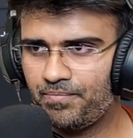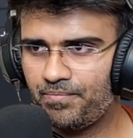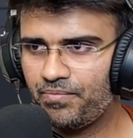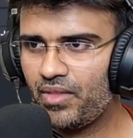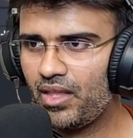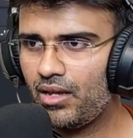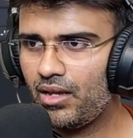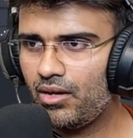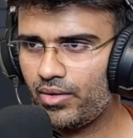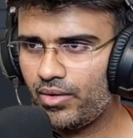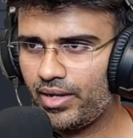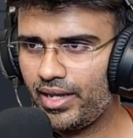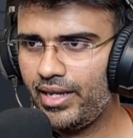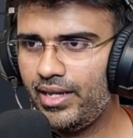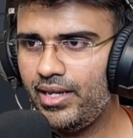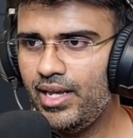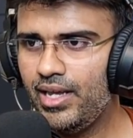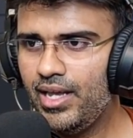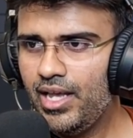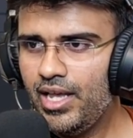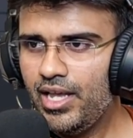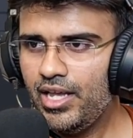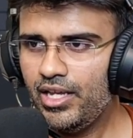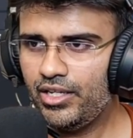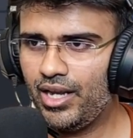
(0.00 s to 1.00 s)
Okay,
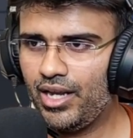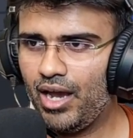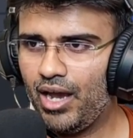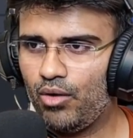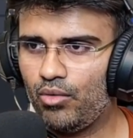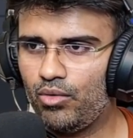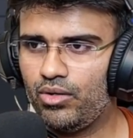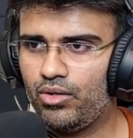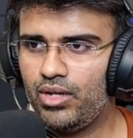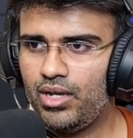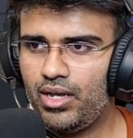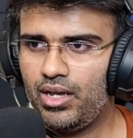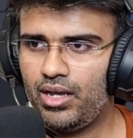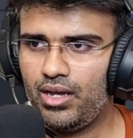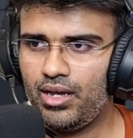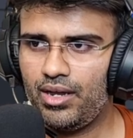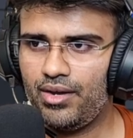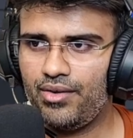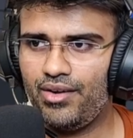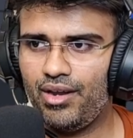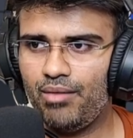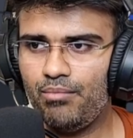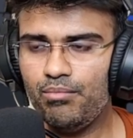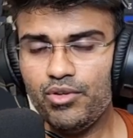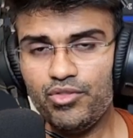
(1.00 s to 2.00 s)
now
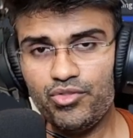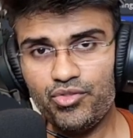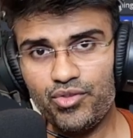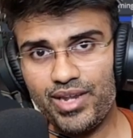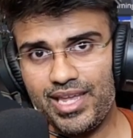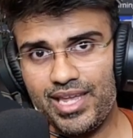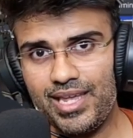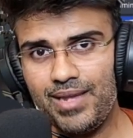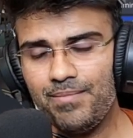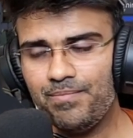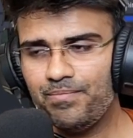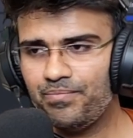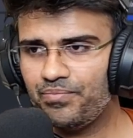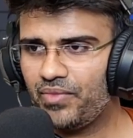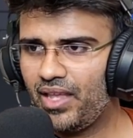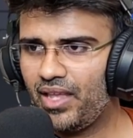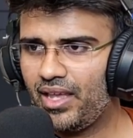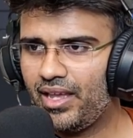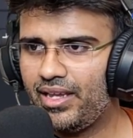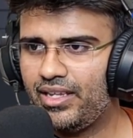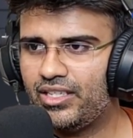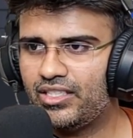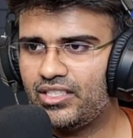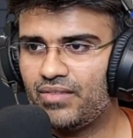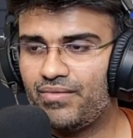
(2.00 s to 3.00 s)
number 3
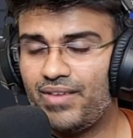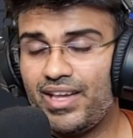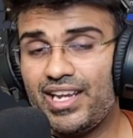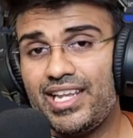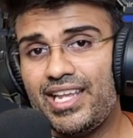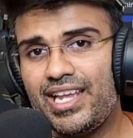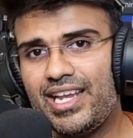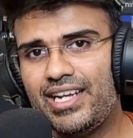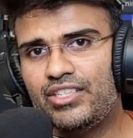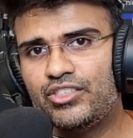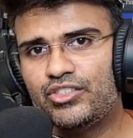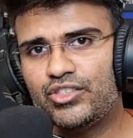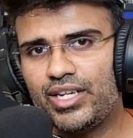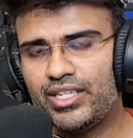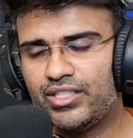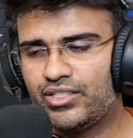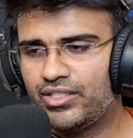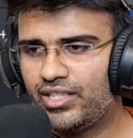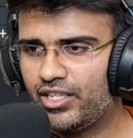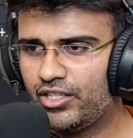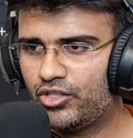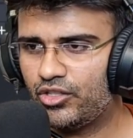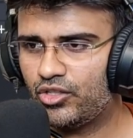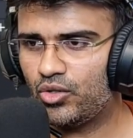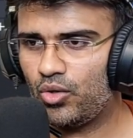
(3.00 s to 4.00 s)
is a very
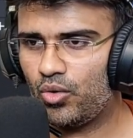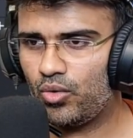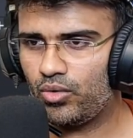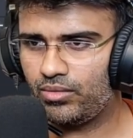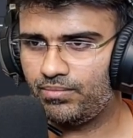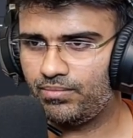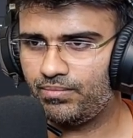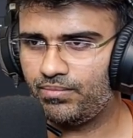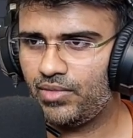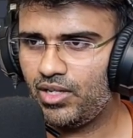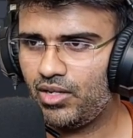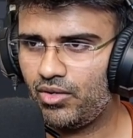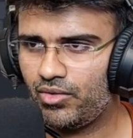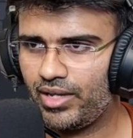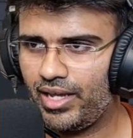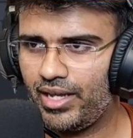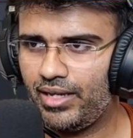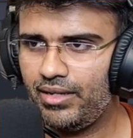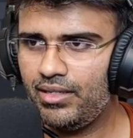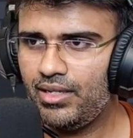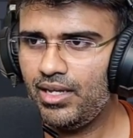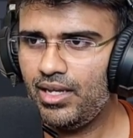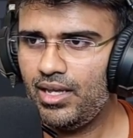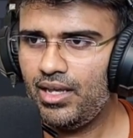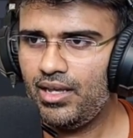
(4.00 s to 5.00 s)
interesting zone. Okay,
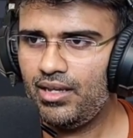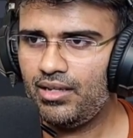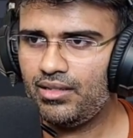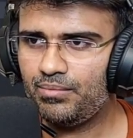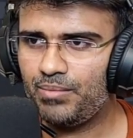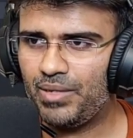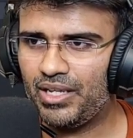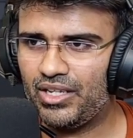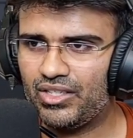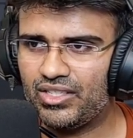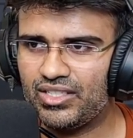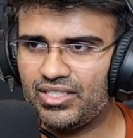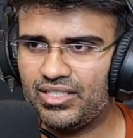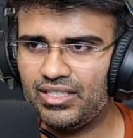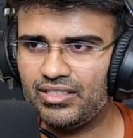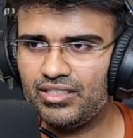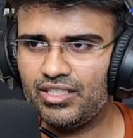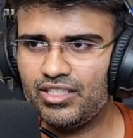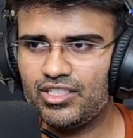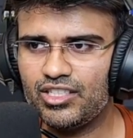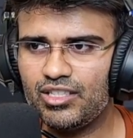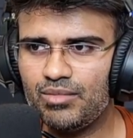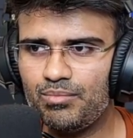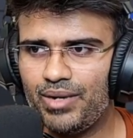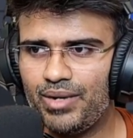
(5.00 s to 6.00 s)
because this
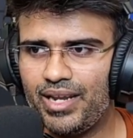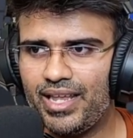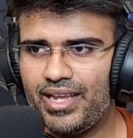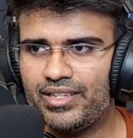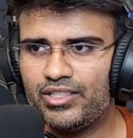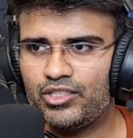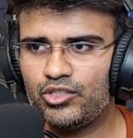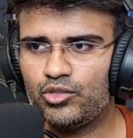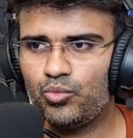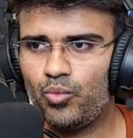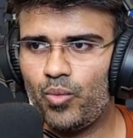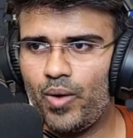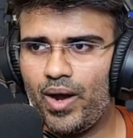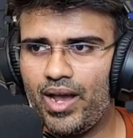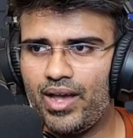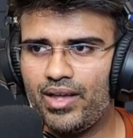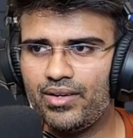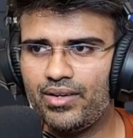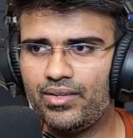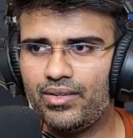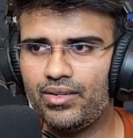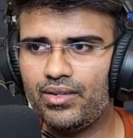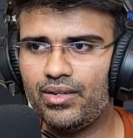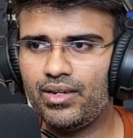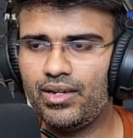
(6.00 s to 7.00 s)
is the place
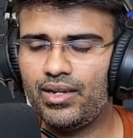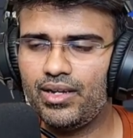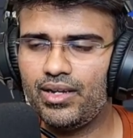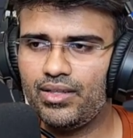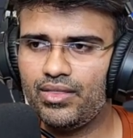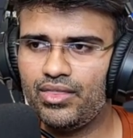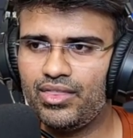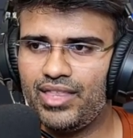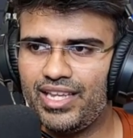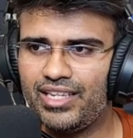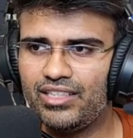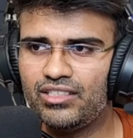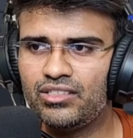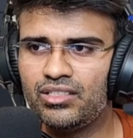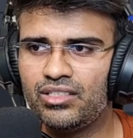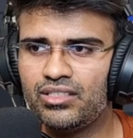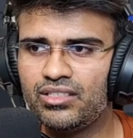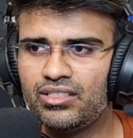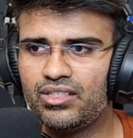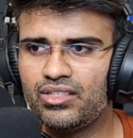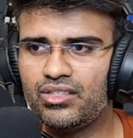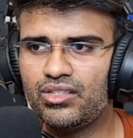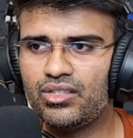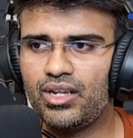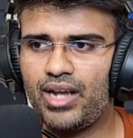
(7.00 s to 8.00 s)
where things
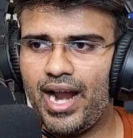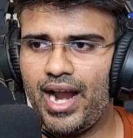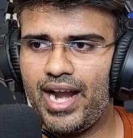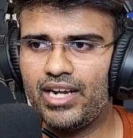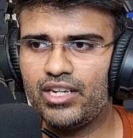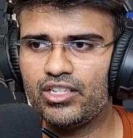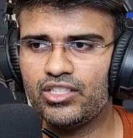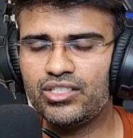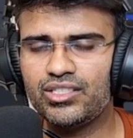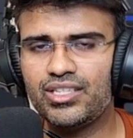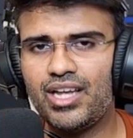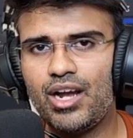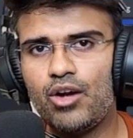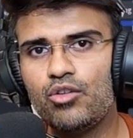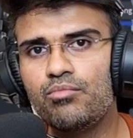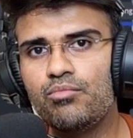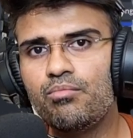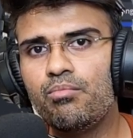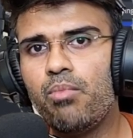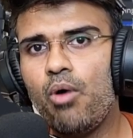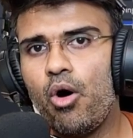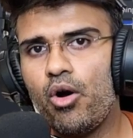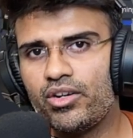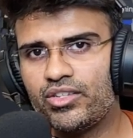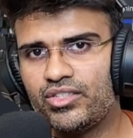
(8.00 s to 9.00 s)
kind of sound
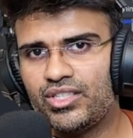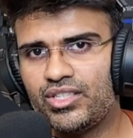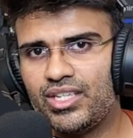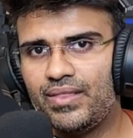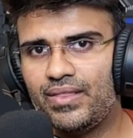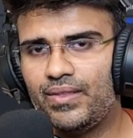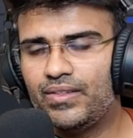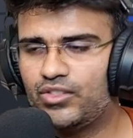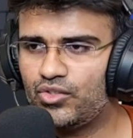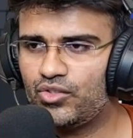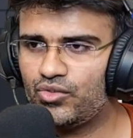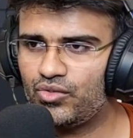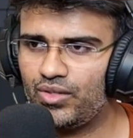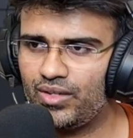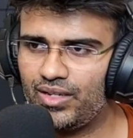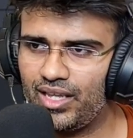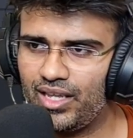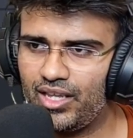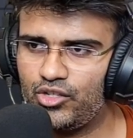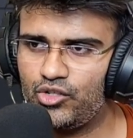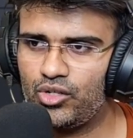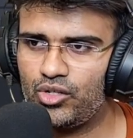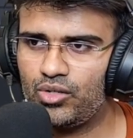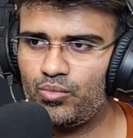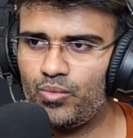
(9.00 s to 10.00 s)
boxy. This is the
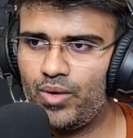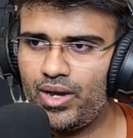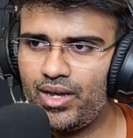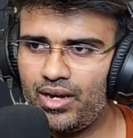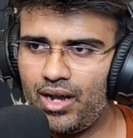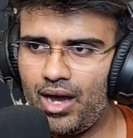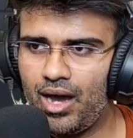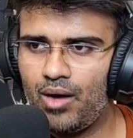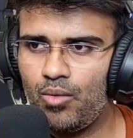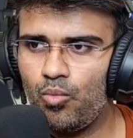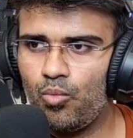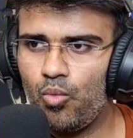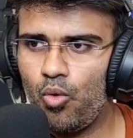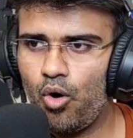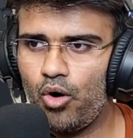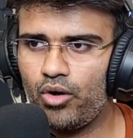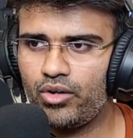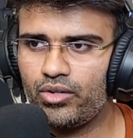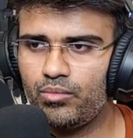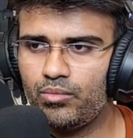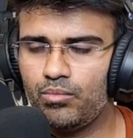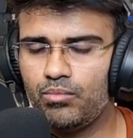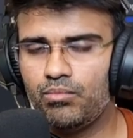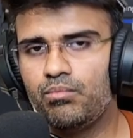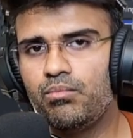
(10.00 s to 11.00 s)
region where our
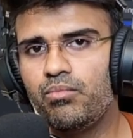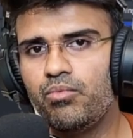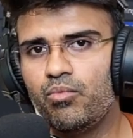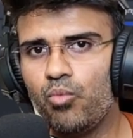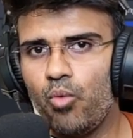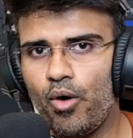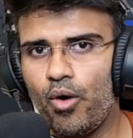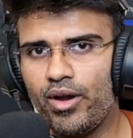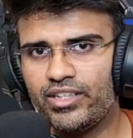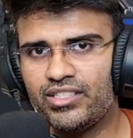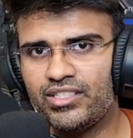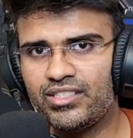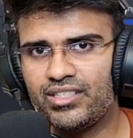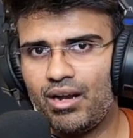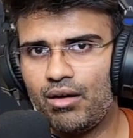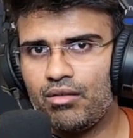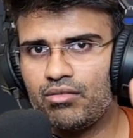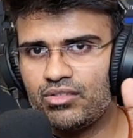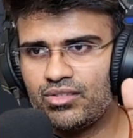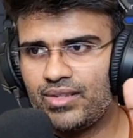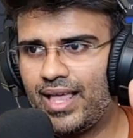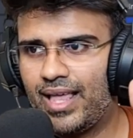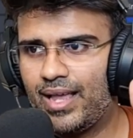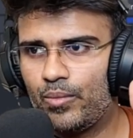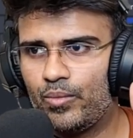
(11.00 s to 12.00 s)
voice
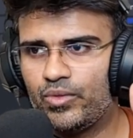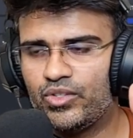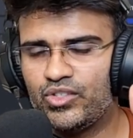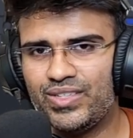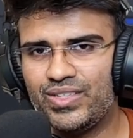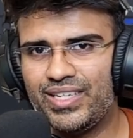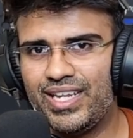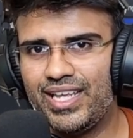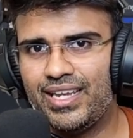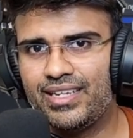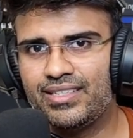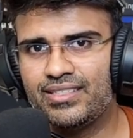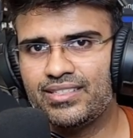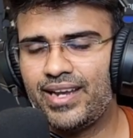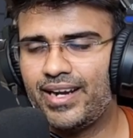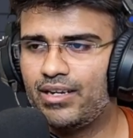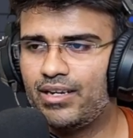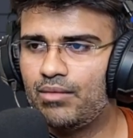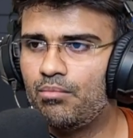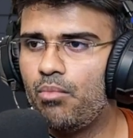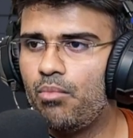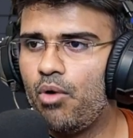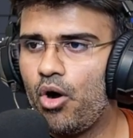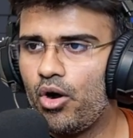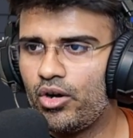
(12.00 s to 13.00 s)
sounds like we're sitting inside a
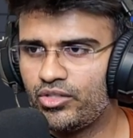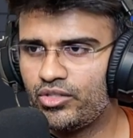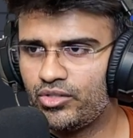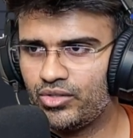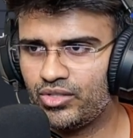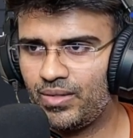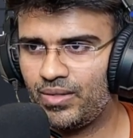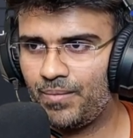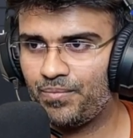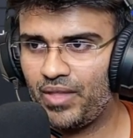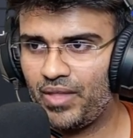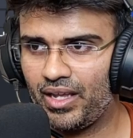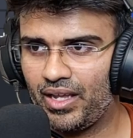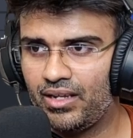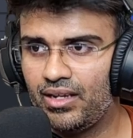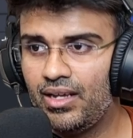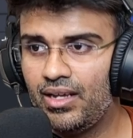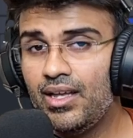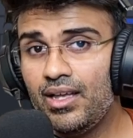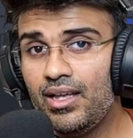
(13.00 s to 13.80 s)
box or something.